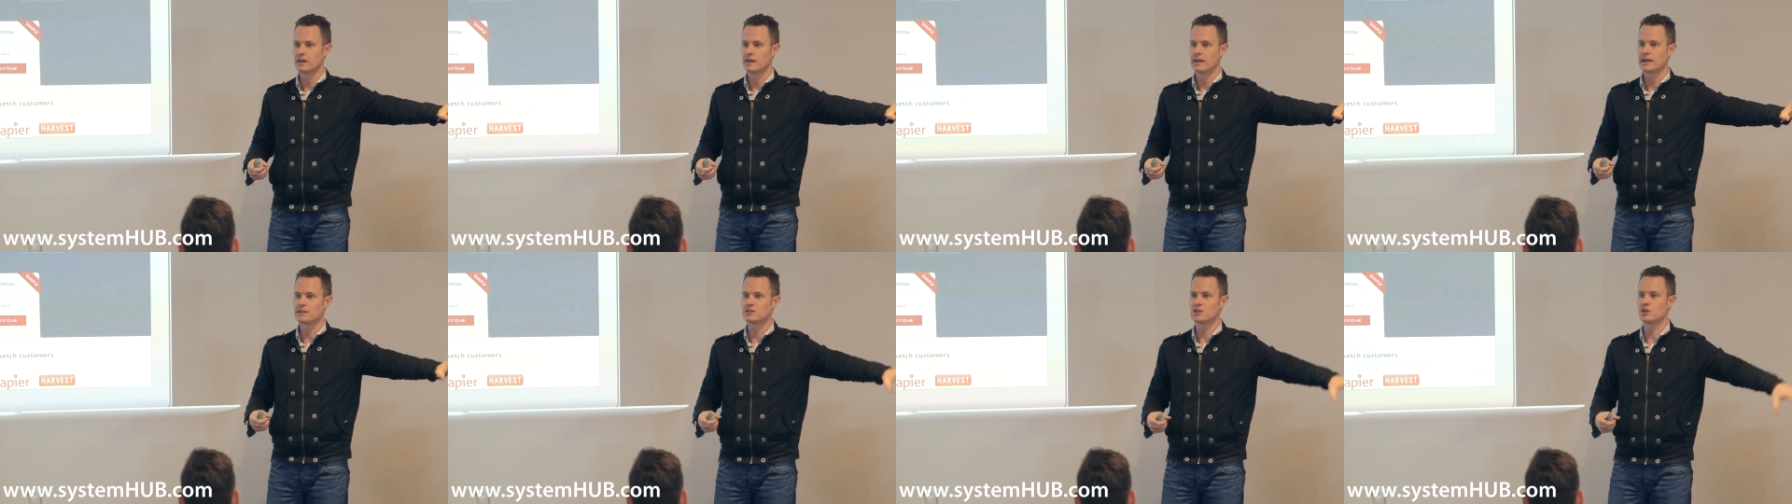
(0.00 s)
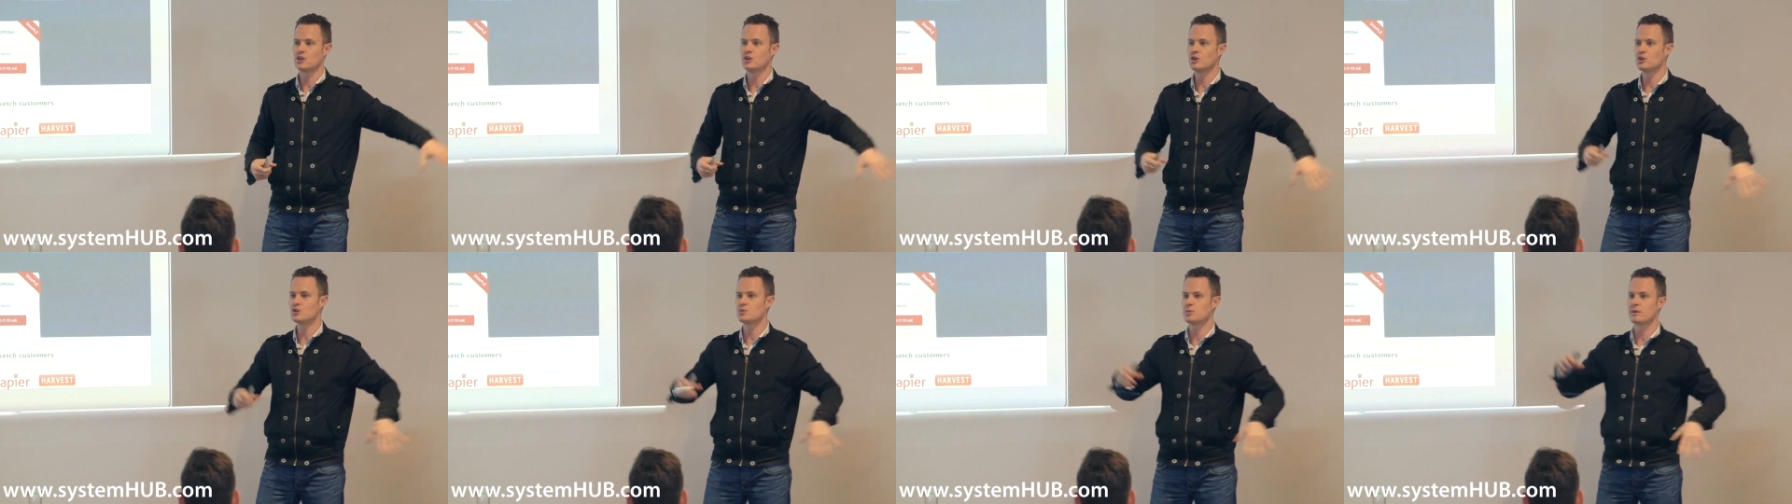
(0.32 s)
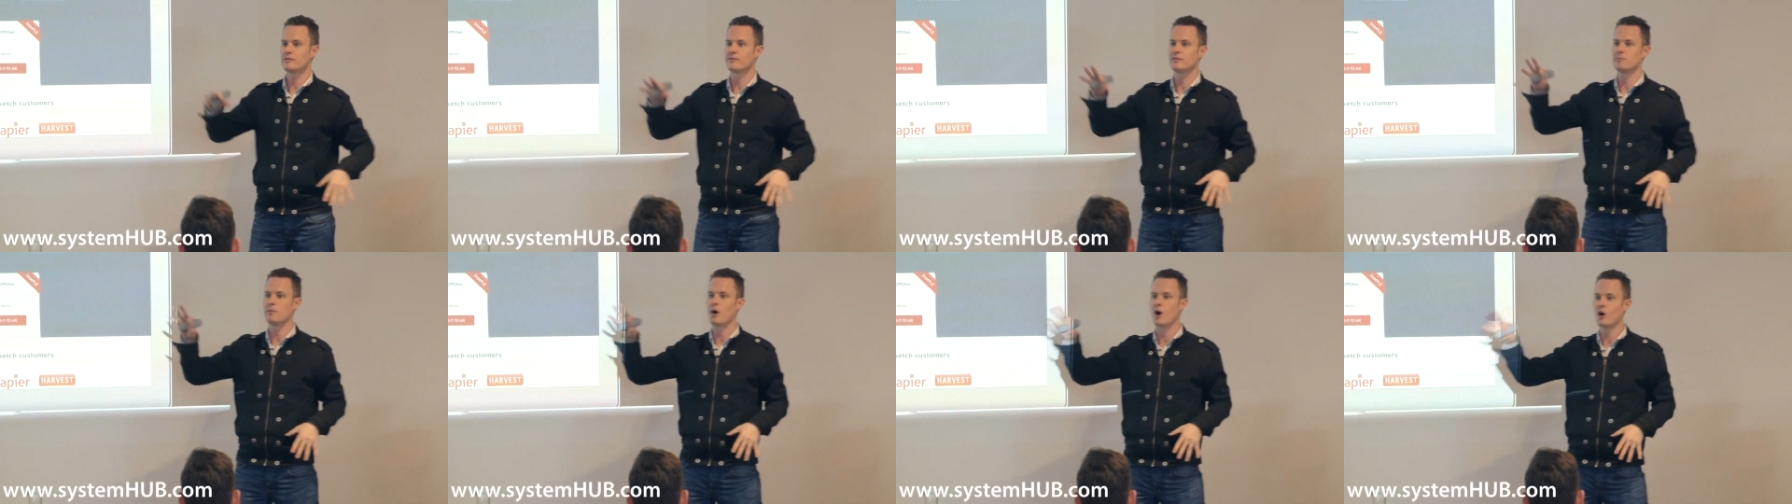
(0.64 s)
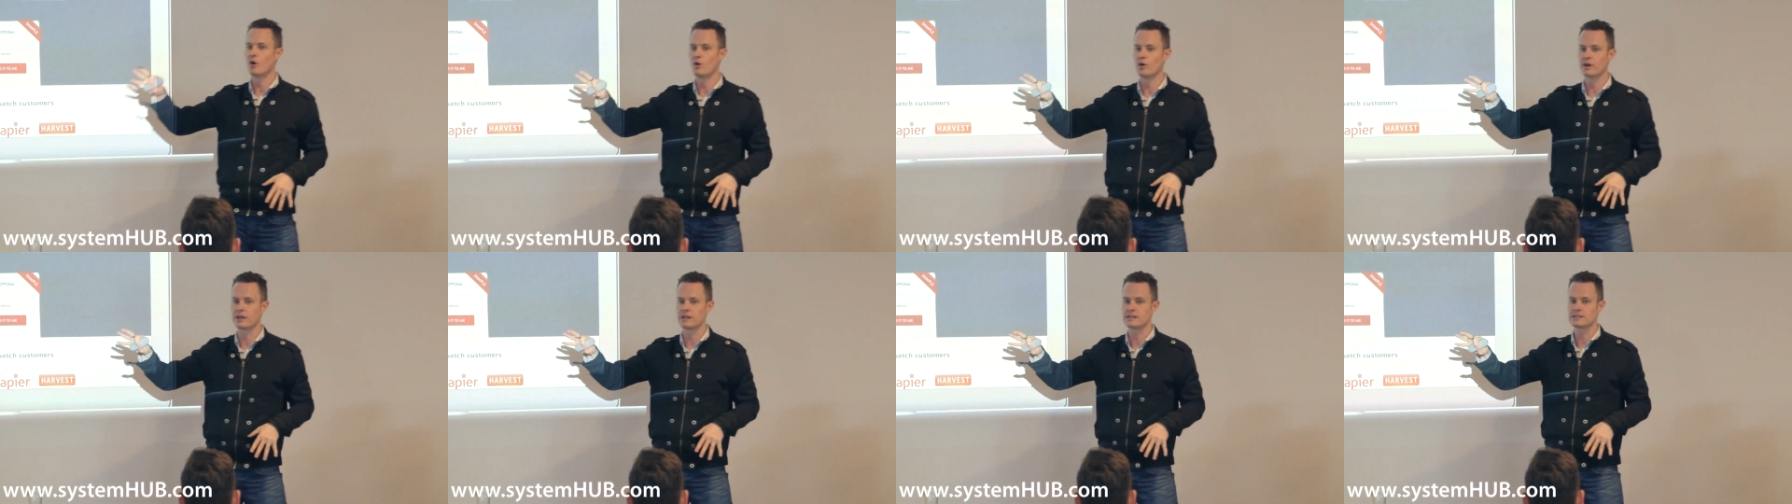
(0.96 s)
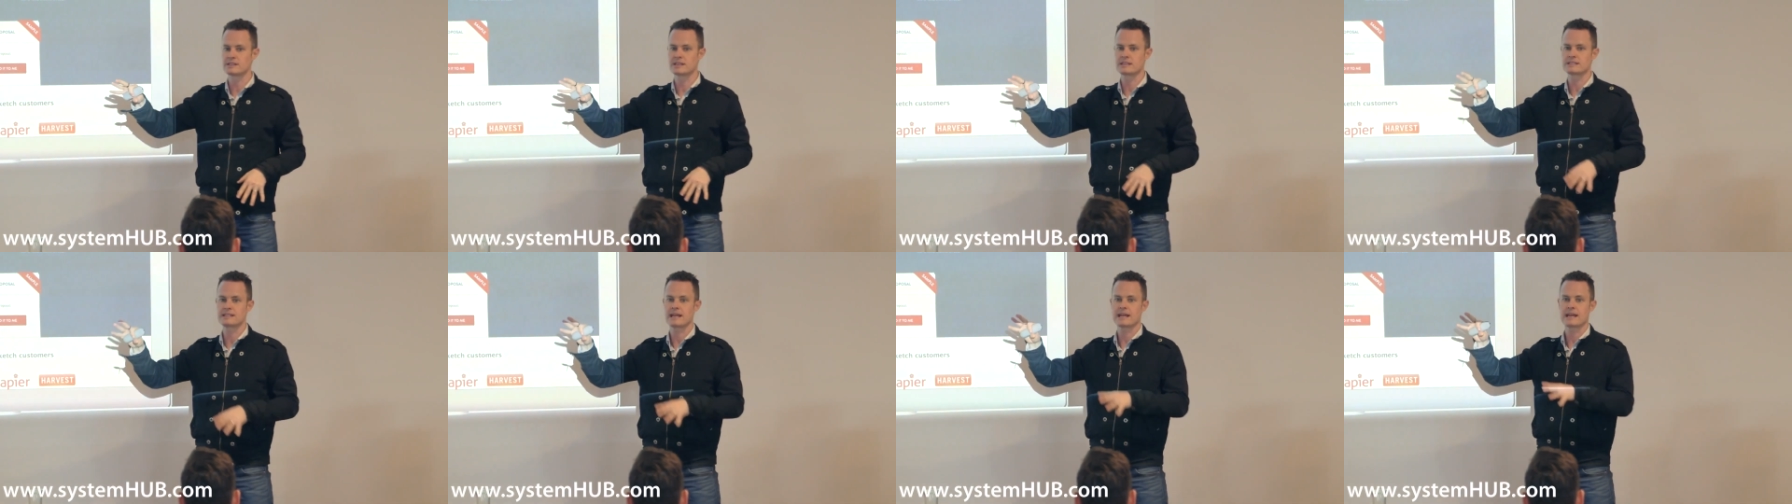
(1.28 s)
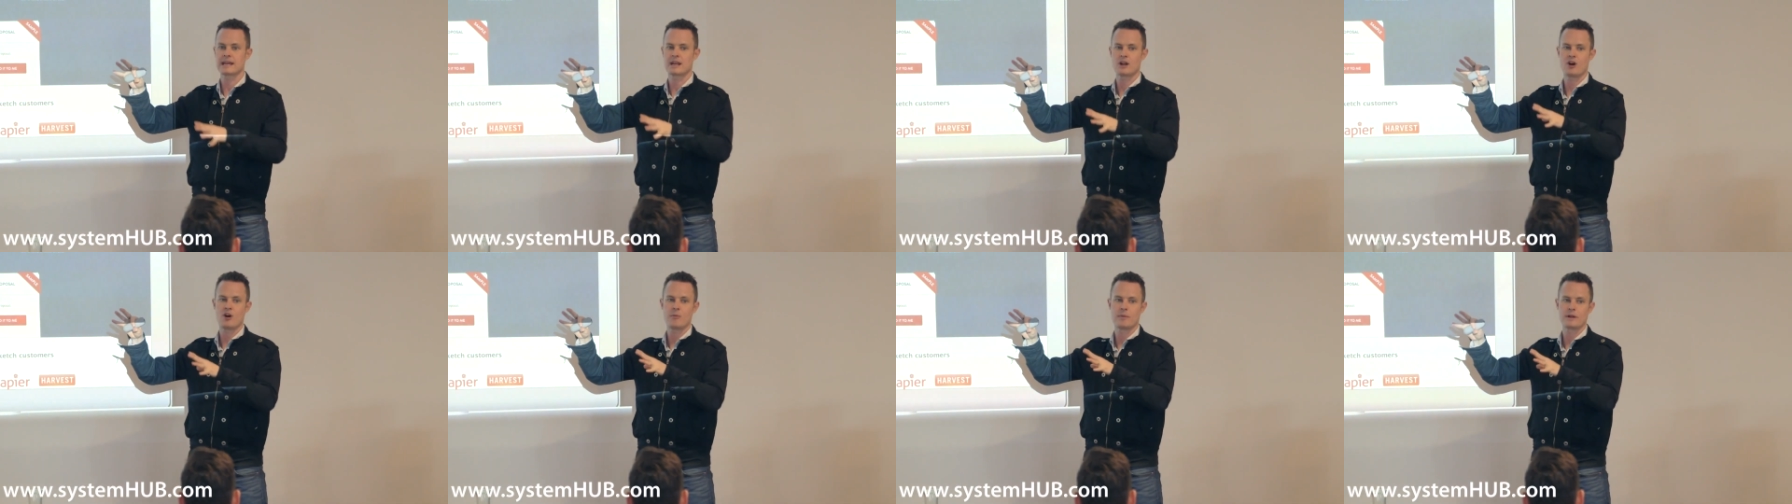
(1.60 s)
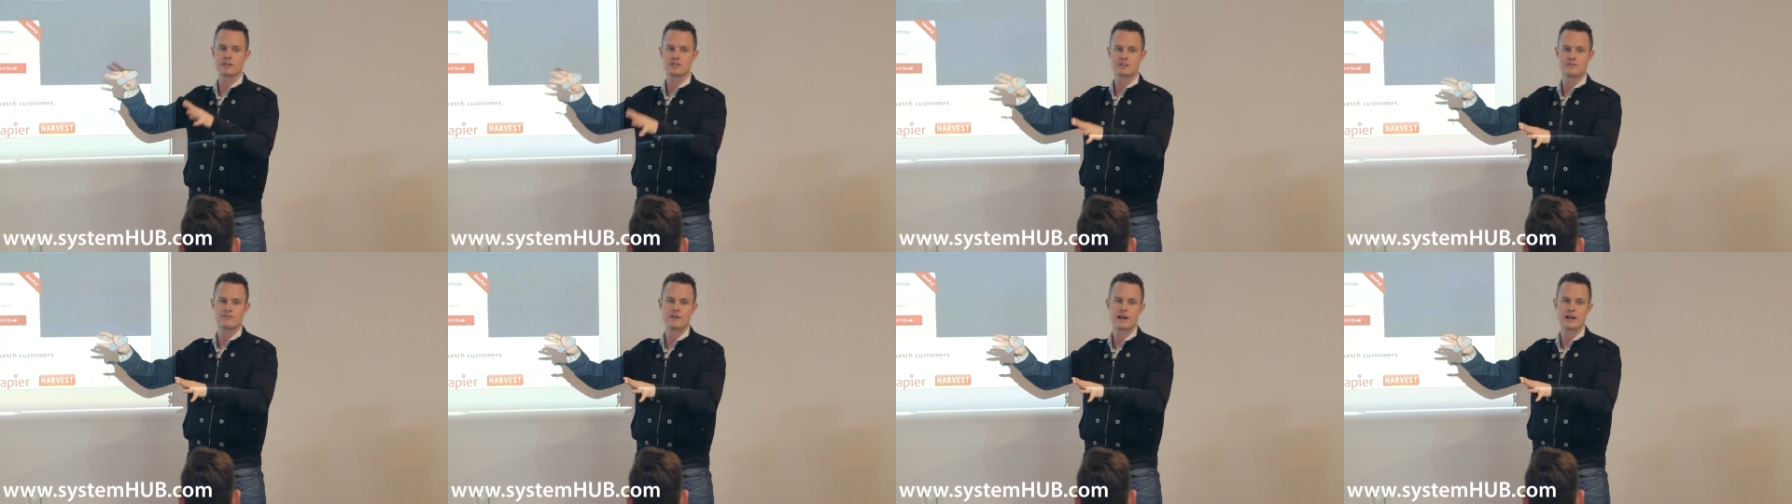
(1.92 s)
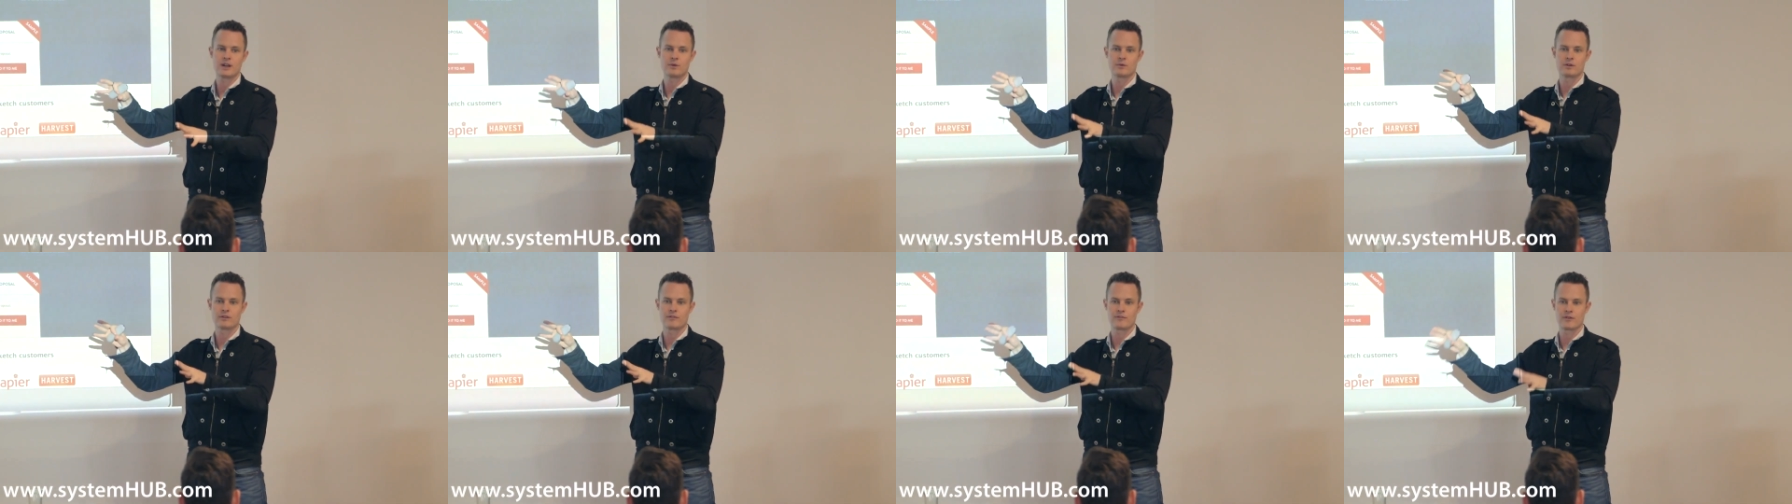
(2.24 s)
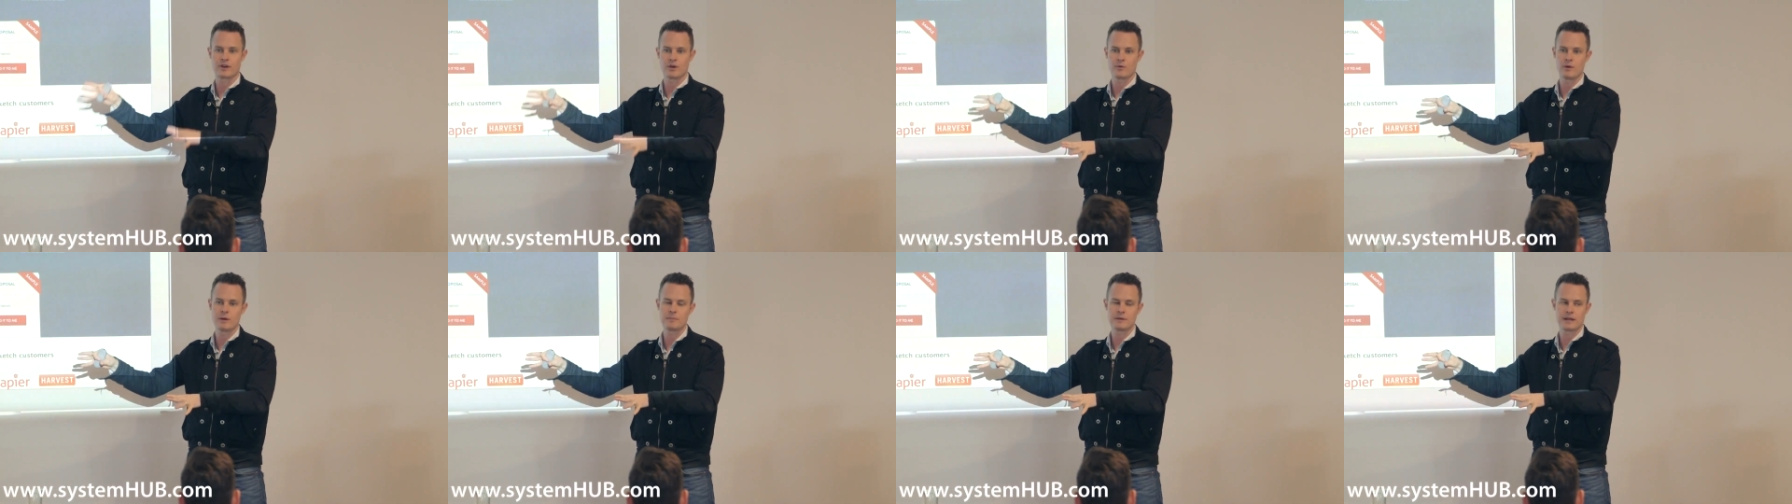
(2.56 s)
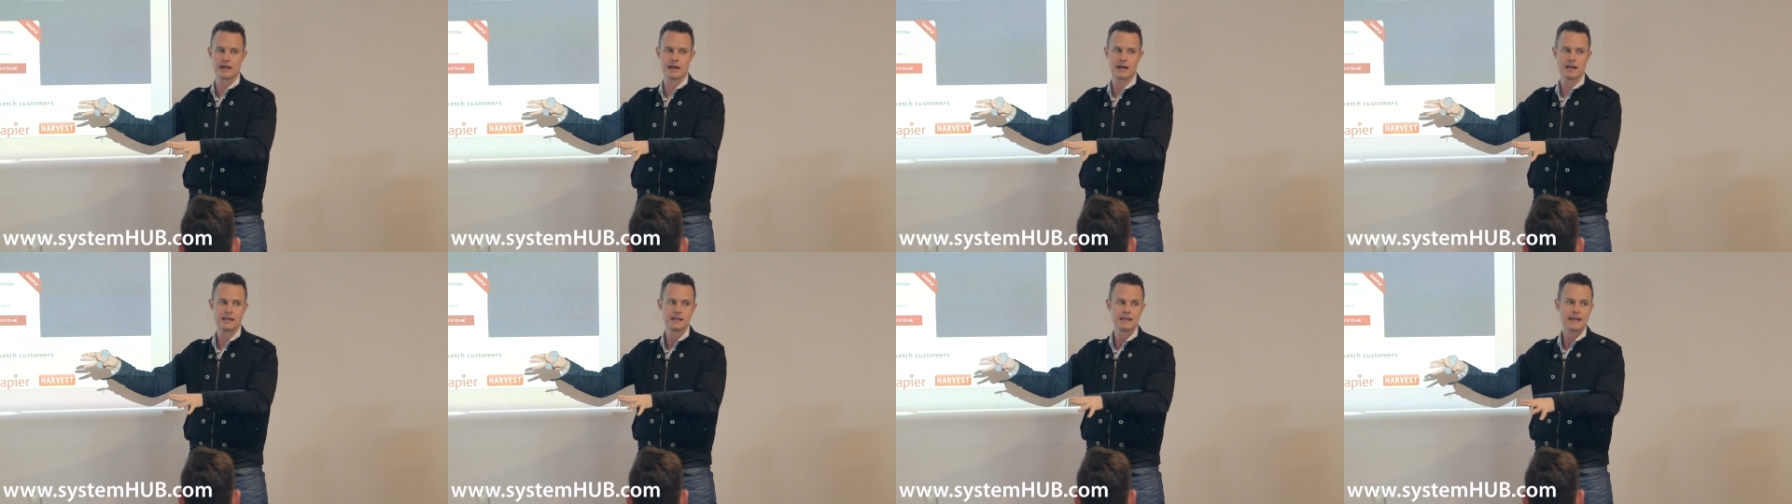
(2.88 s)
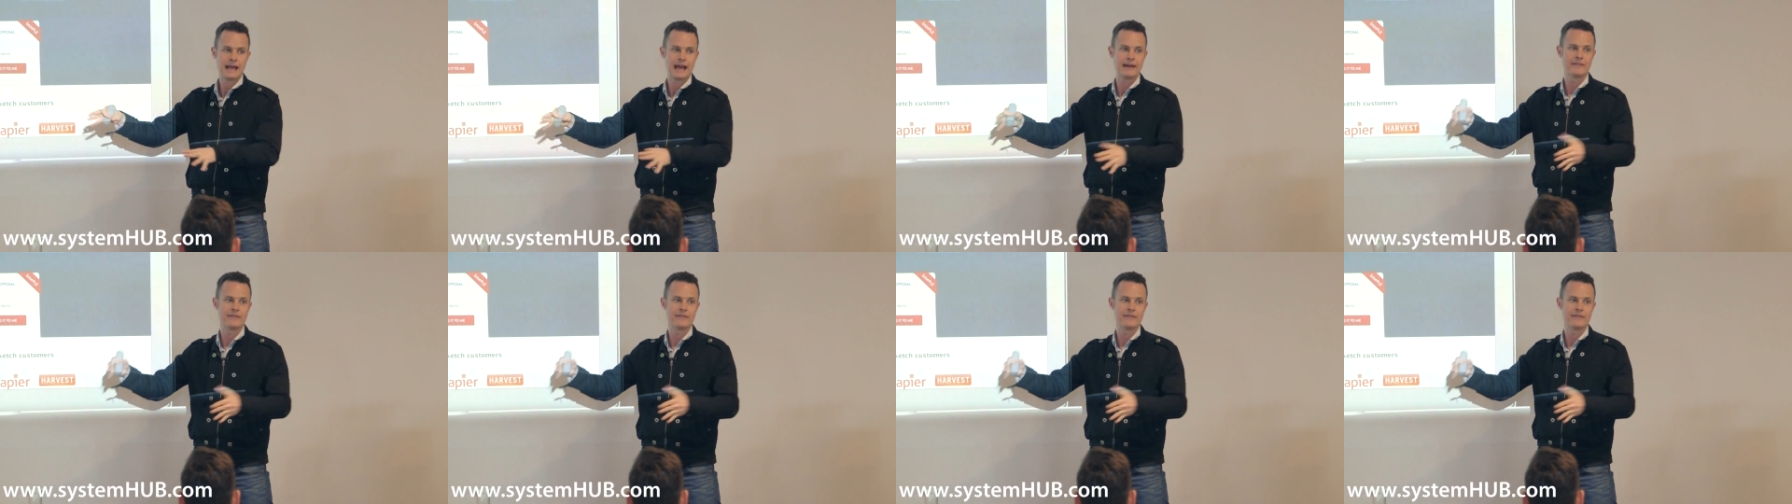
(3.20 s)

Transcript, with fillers: It's a huge win for my audience because they get a whole bunch of value in a free webinar.